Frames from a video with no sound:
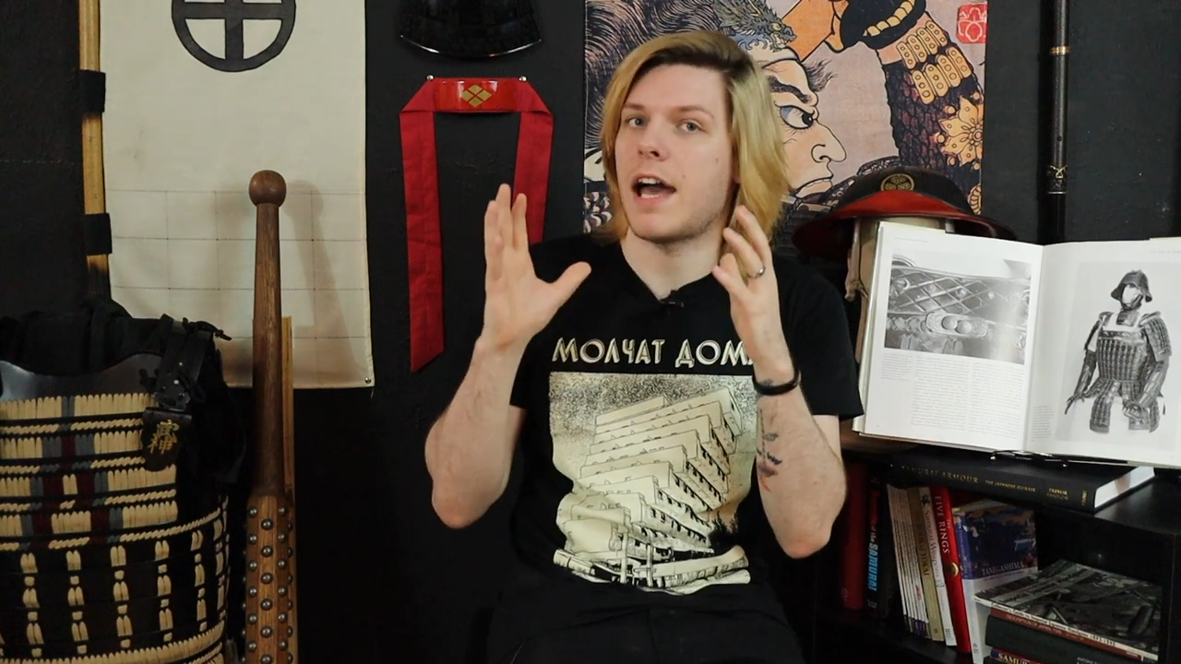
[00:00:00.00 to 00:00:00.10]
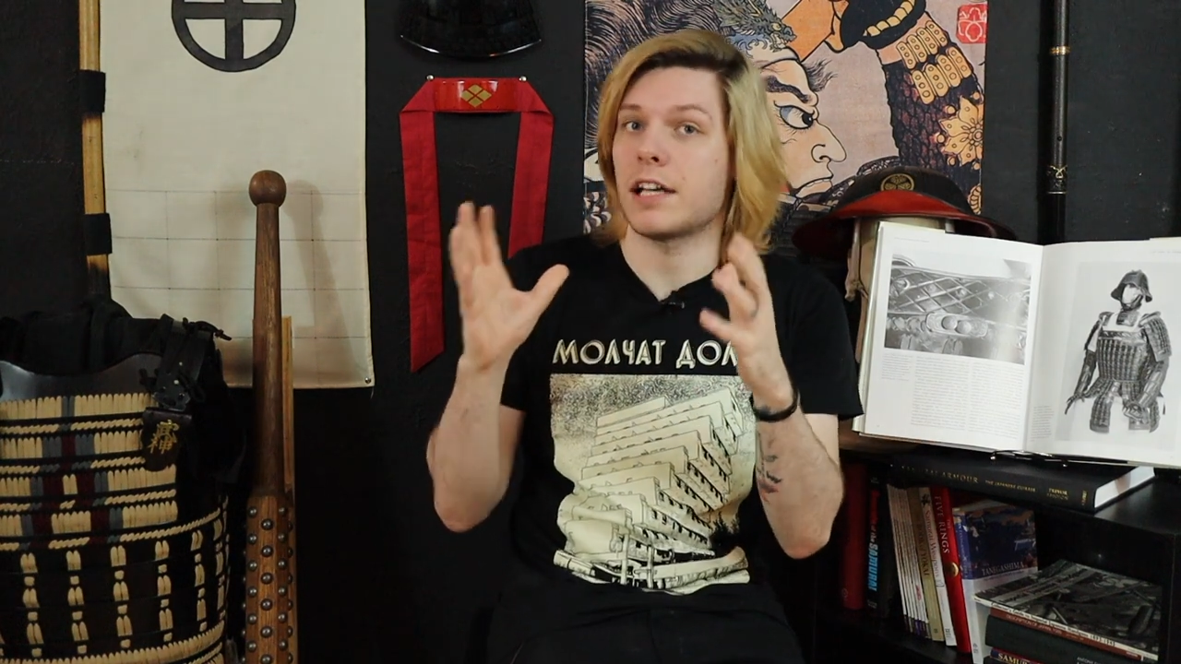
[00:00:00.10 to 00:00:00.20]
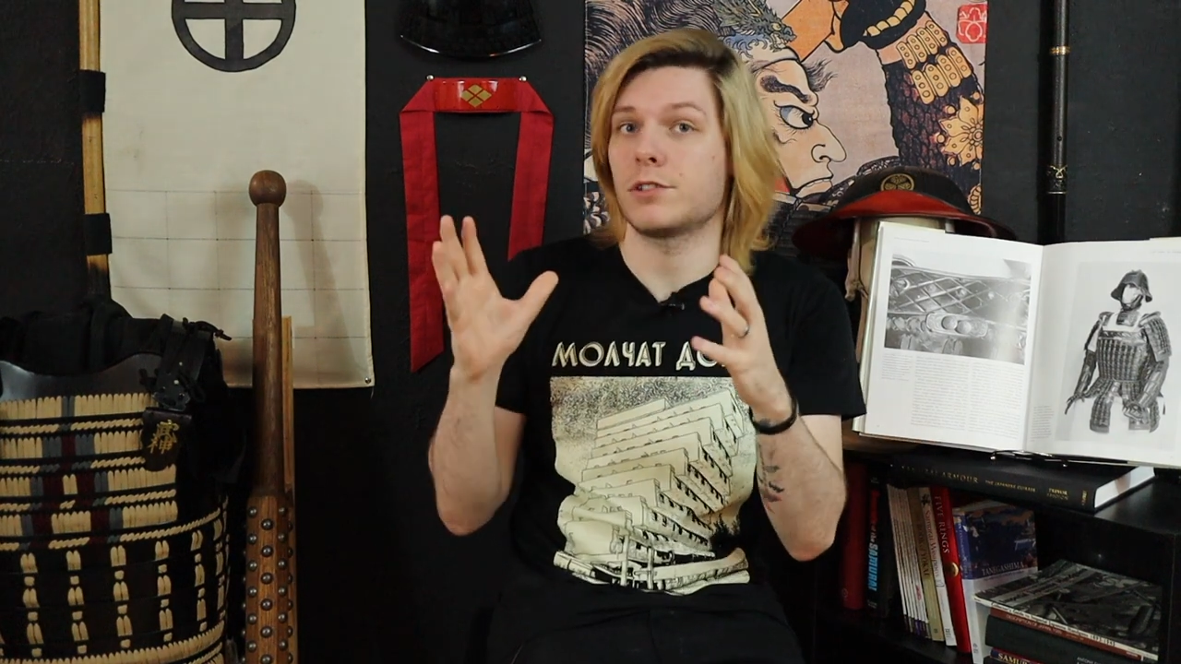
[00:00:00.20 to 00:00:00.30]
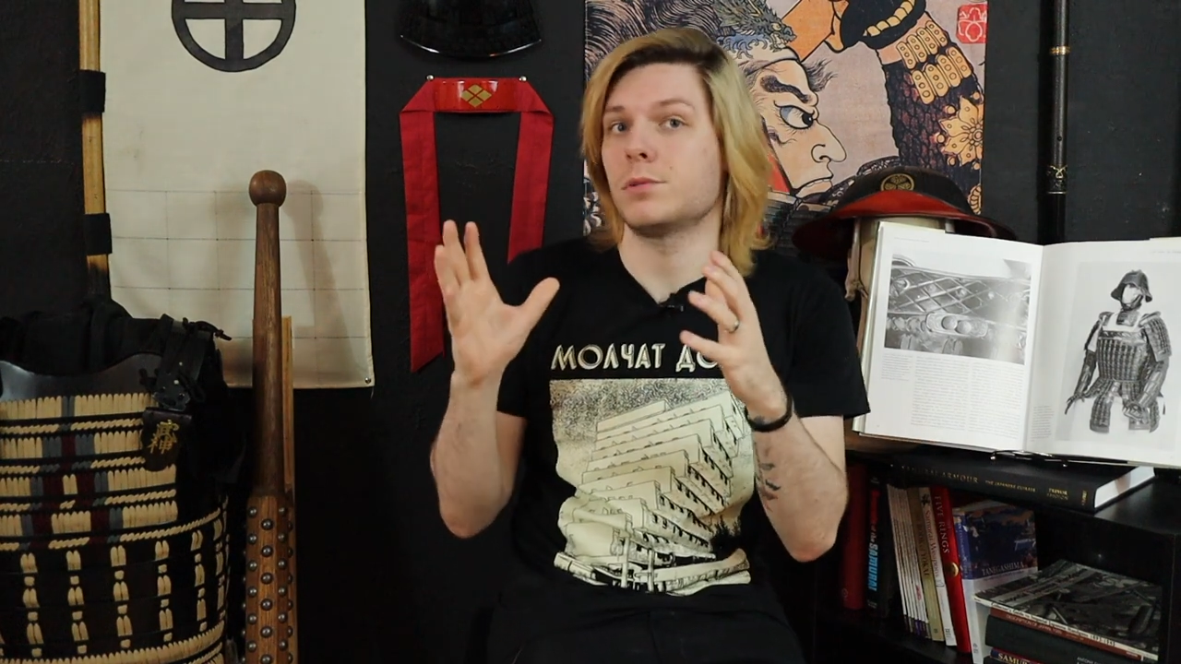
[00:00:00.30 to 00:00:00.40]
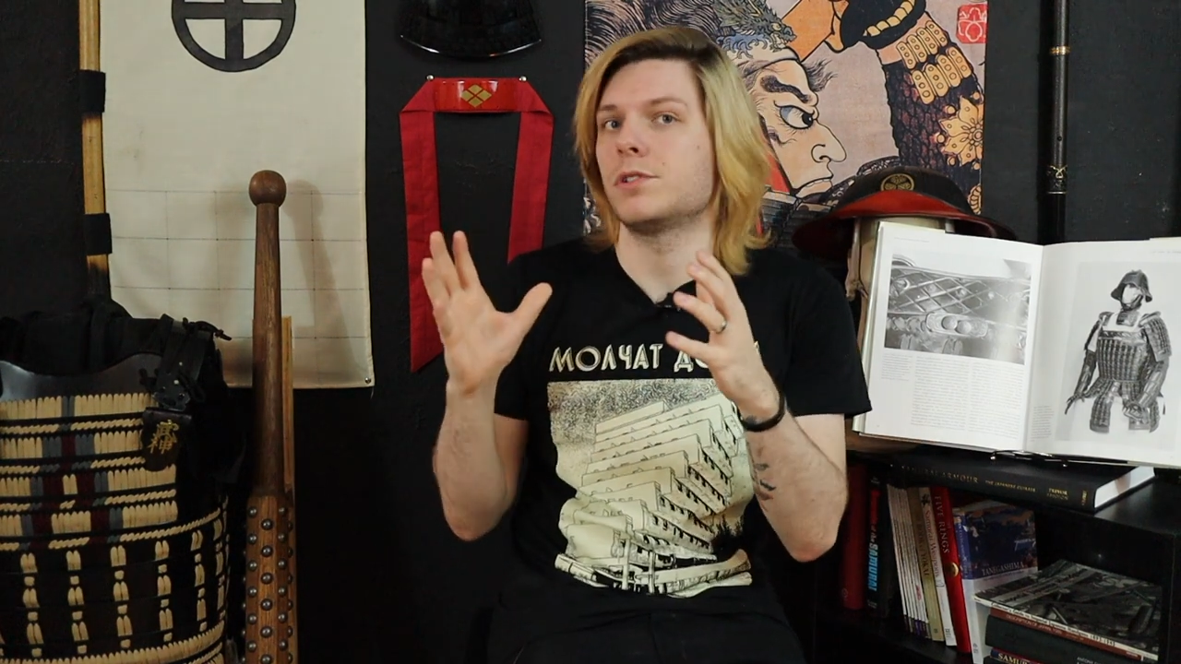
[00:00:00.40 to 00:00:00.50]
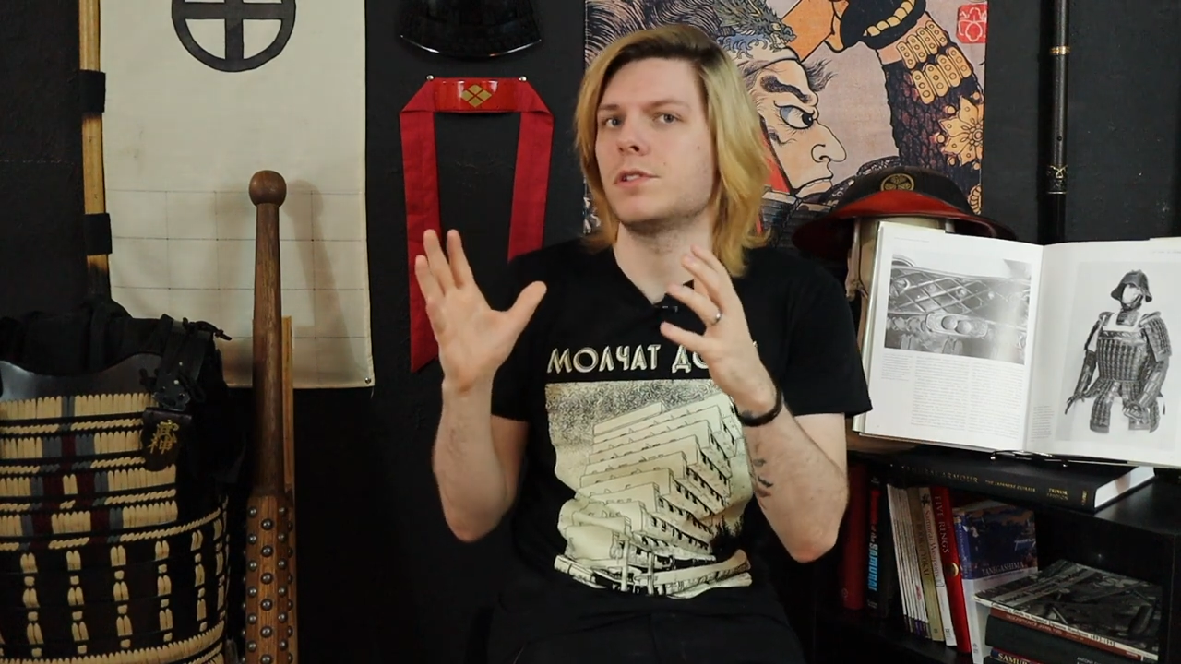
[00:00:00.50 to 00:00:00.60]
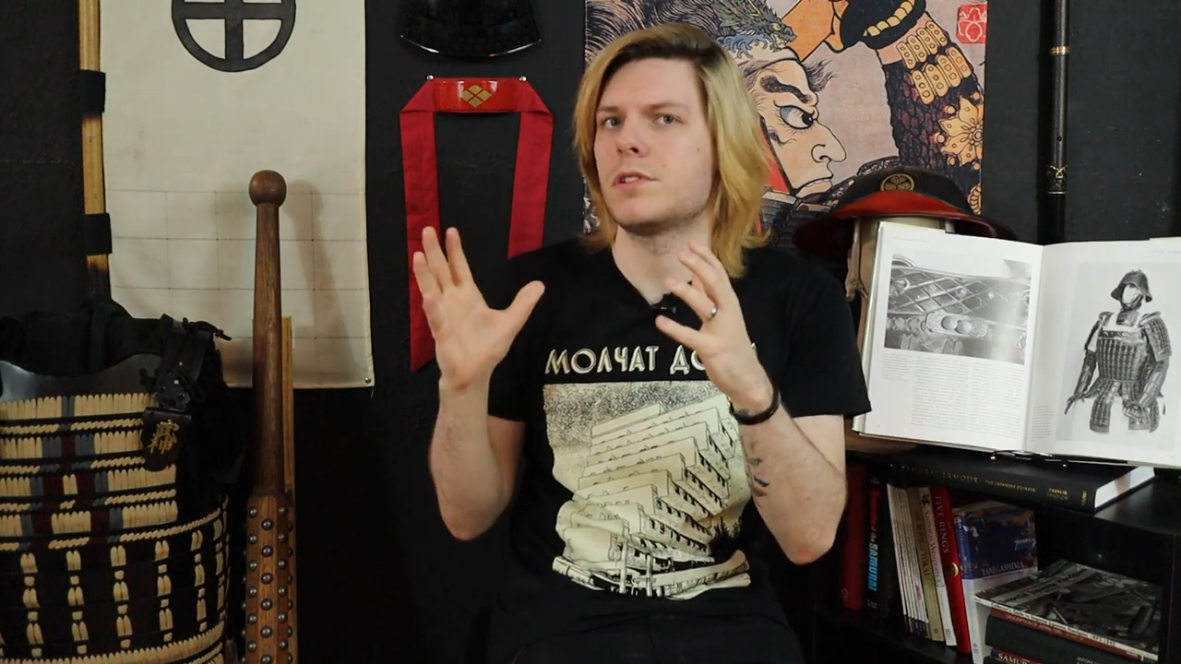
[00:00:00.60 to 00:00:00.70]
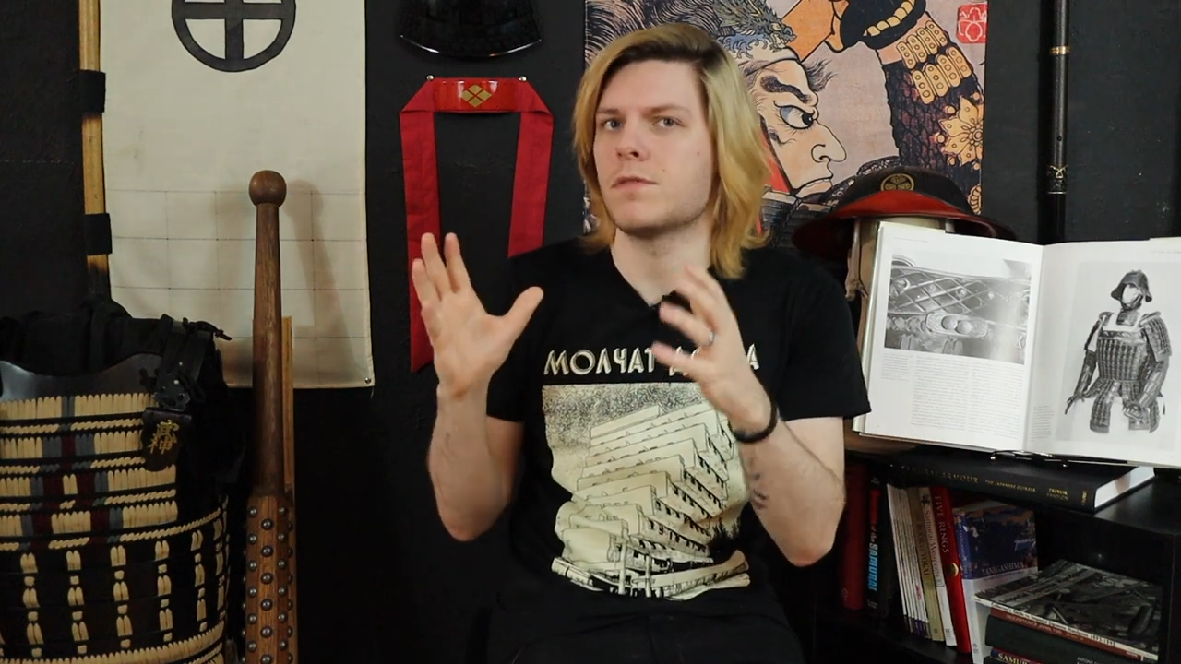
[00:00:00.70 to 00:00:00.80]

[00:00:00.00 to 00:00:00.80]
actual suits